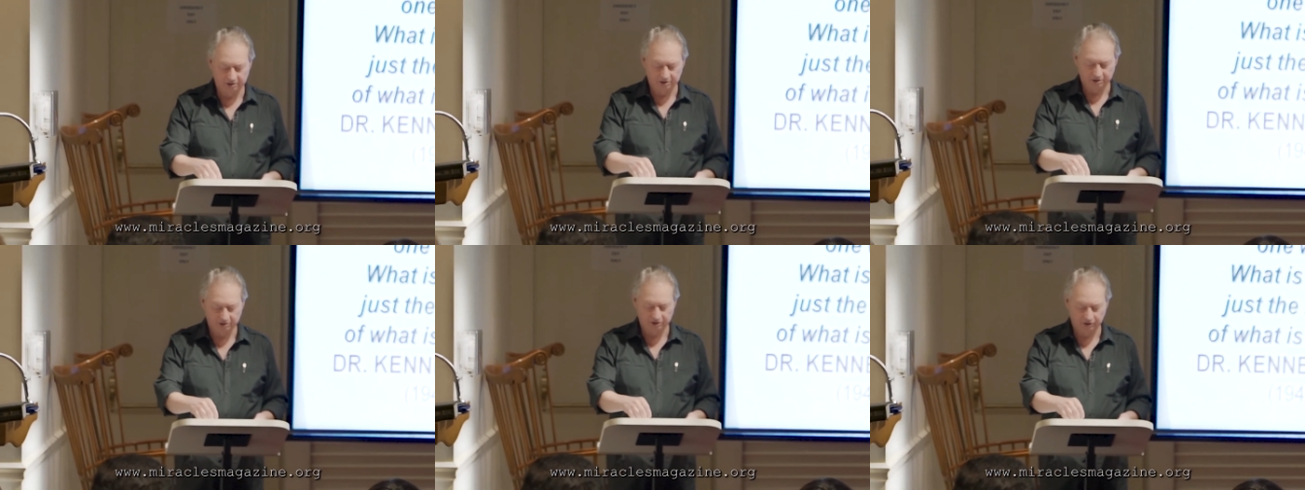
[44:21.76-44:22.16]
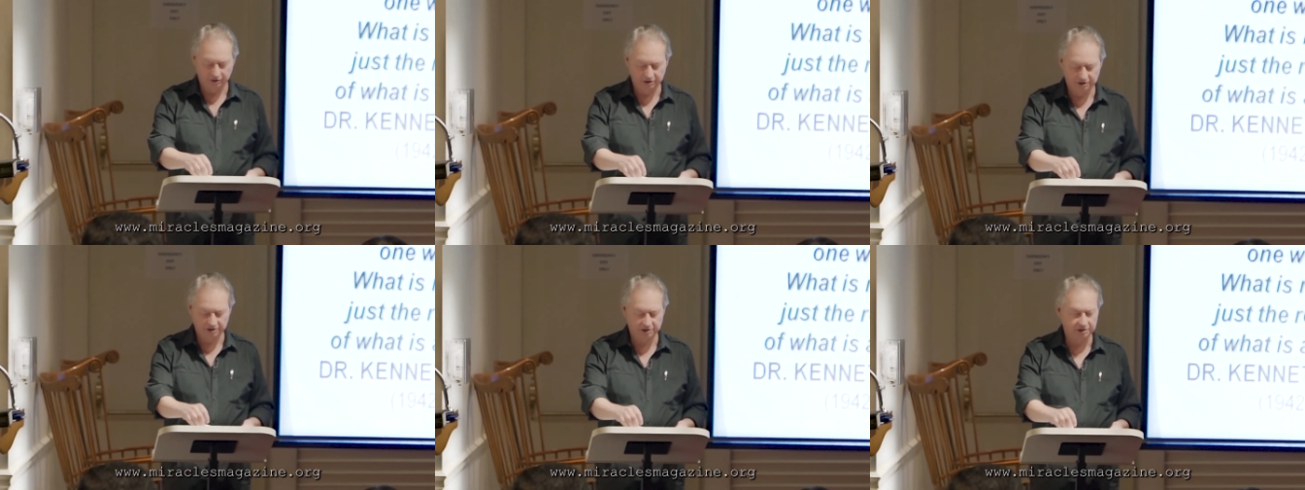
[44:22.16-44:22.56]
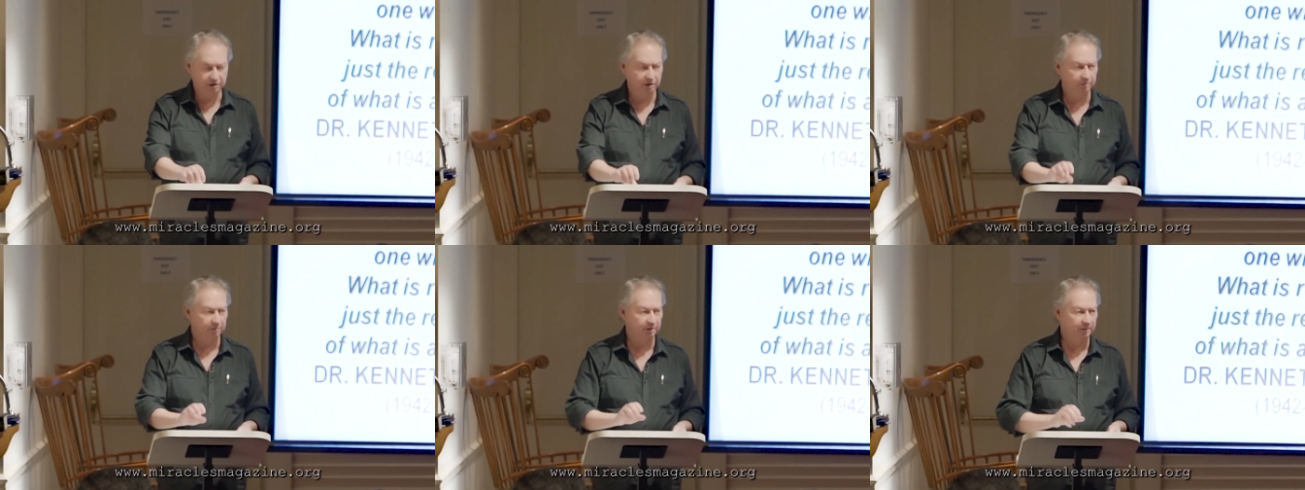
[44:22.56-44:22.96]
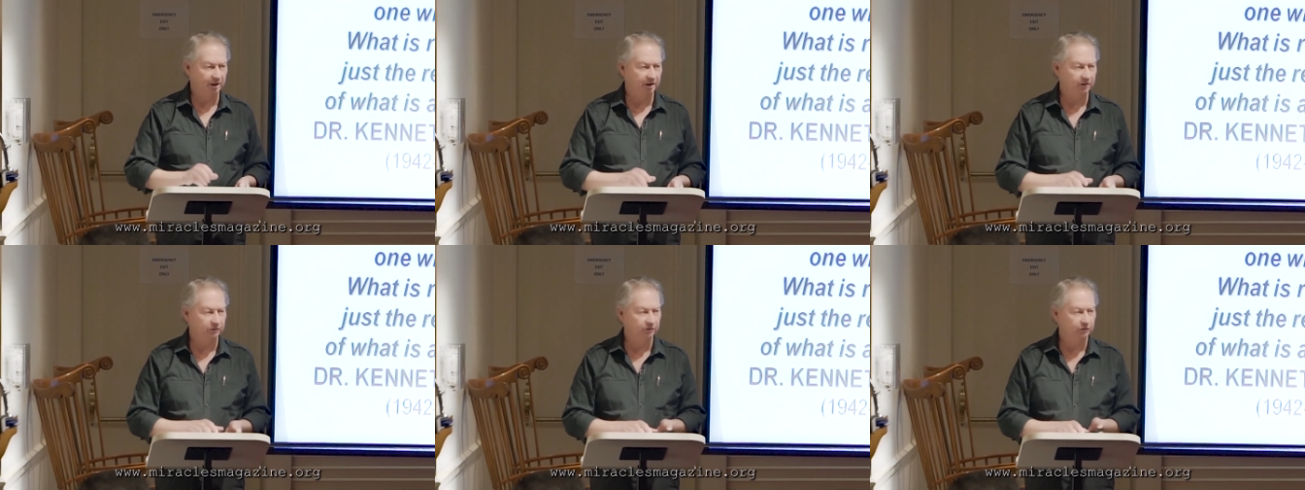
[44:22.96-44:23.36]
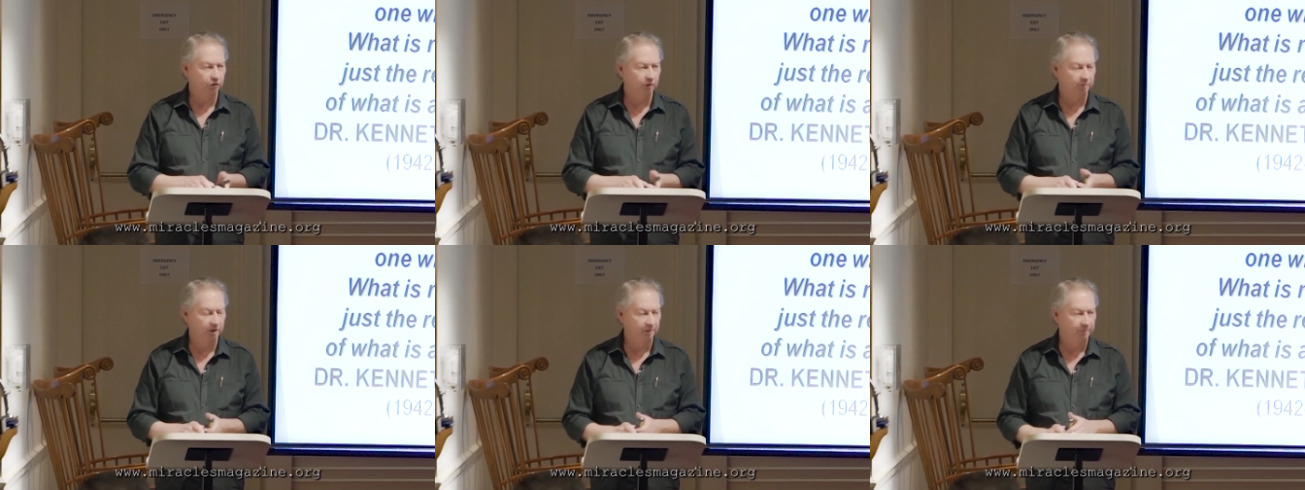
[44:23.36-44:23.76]
So this is going to be about a three,
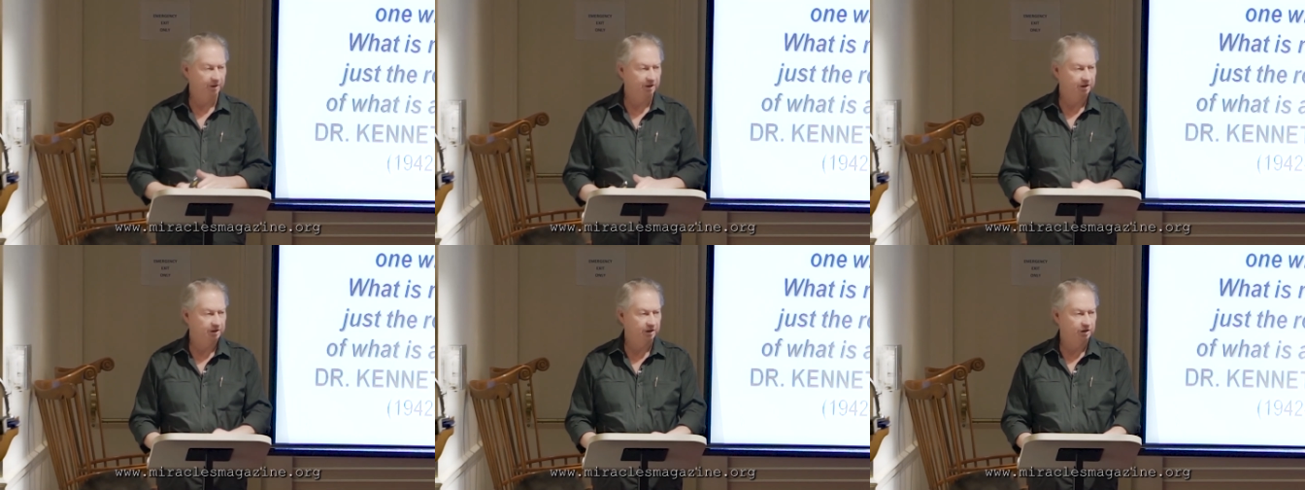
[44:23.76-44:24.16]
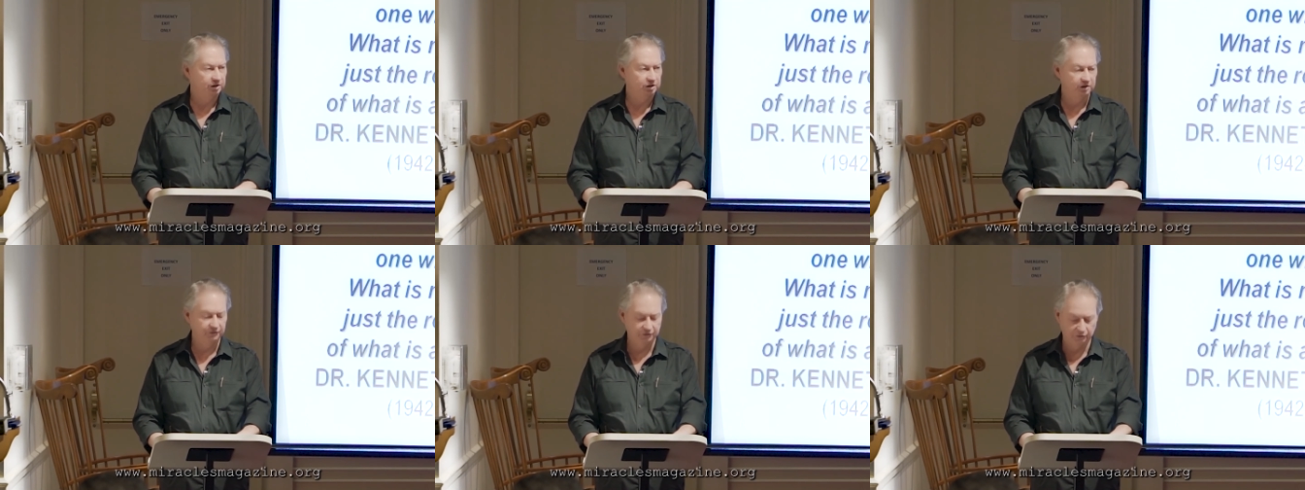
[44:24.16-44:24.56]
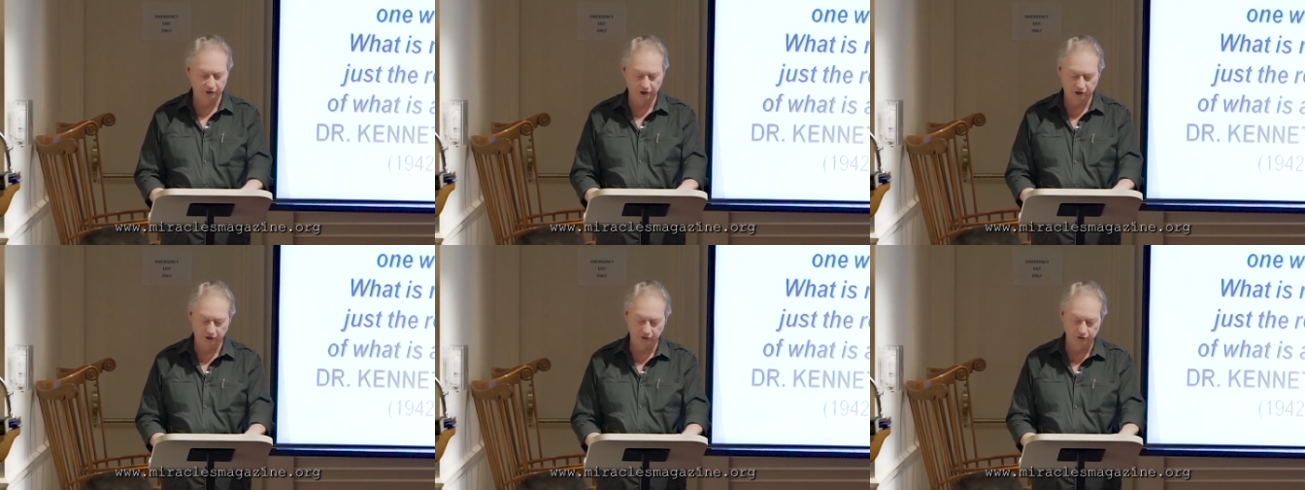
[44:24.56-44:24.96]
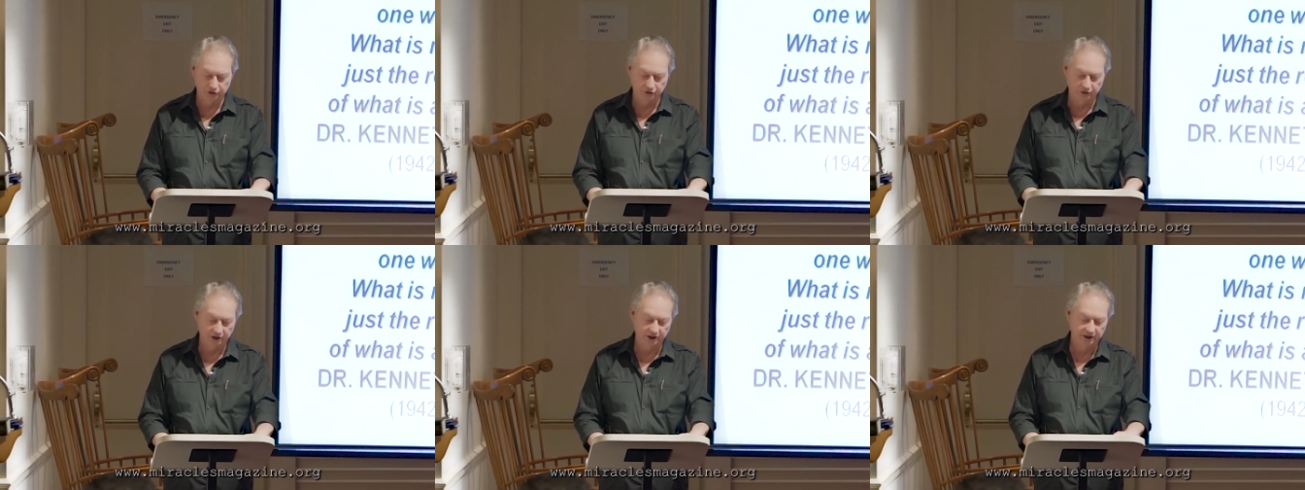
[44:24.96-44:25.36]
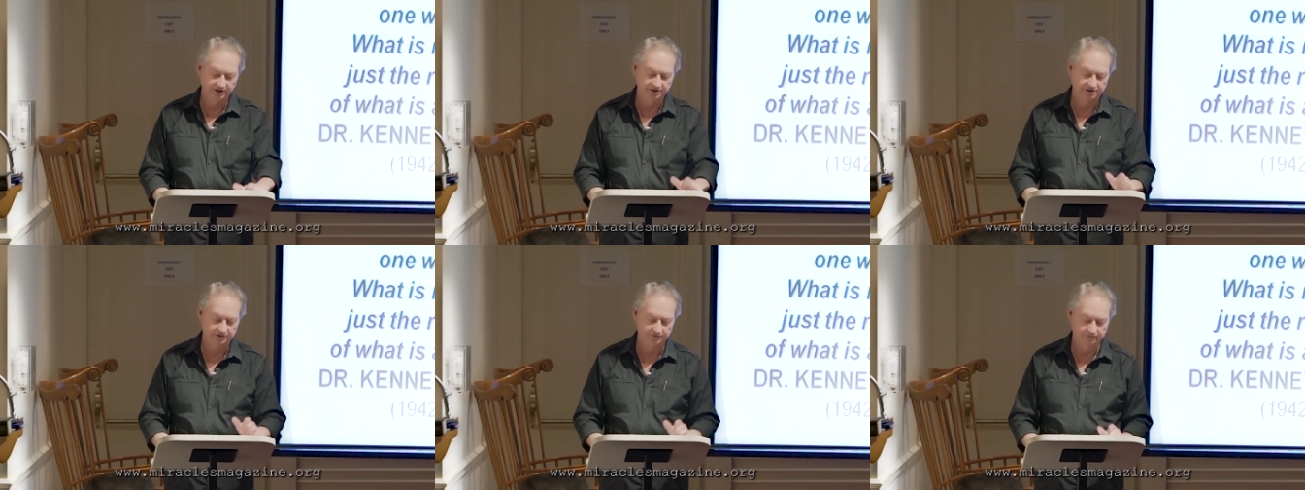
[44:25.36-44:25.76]
four minute meditation if you want to close your eyes